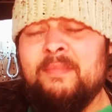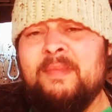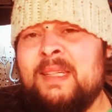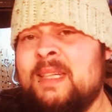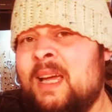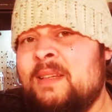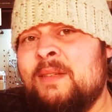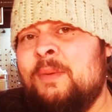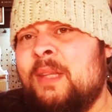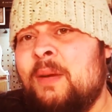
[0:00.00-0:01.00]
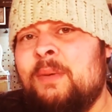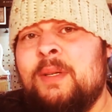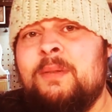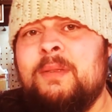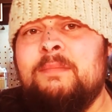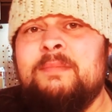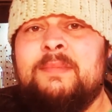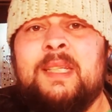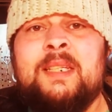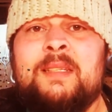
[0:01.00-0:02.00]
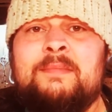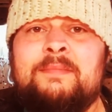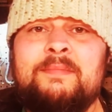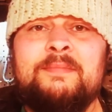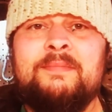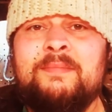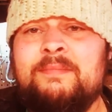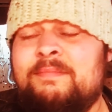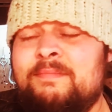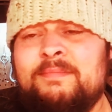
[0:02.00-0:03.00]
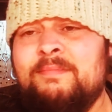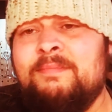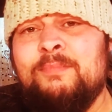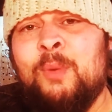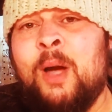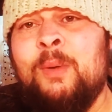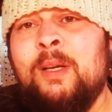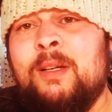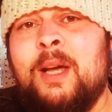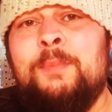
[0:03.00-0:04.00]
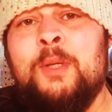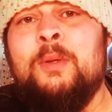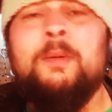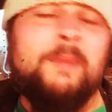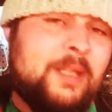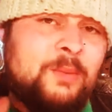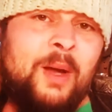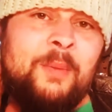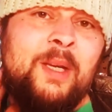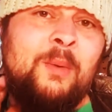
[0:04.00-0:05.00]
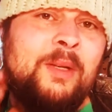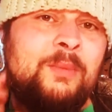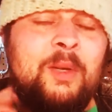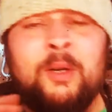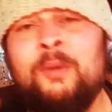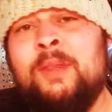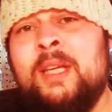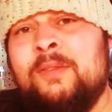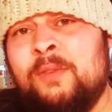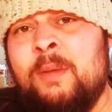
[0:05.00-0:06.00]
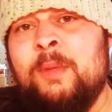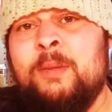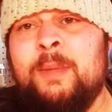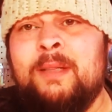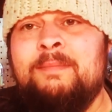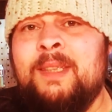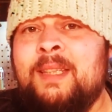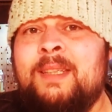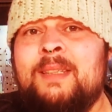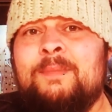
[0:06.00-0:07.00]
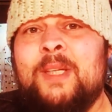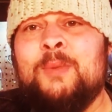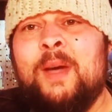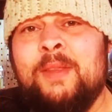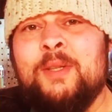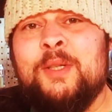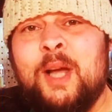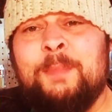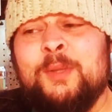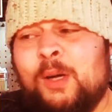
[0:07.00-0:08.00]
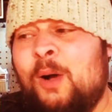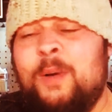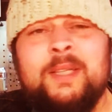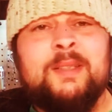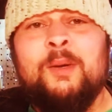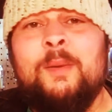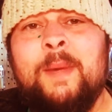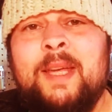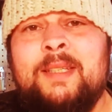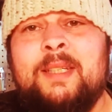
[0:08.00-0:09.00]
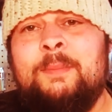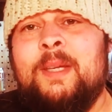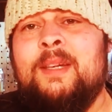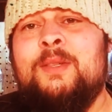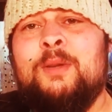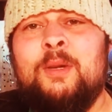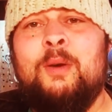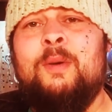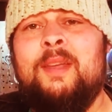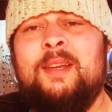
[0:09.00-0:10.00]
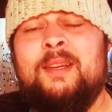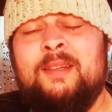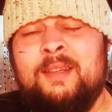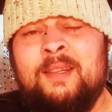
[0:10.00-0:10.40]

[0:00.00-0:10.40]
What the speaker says: these guys knew what they were doing. That's why we look up to them. That's why we go and learn things from them. And that's why their shops are always so amazing, because you can go in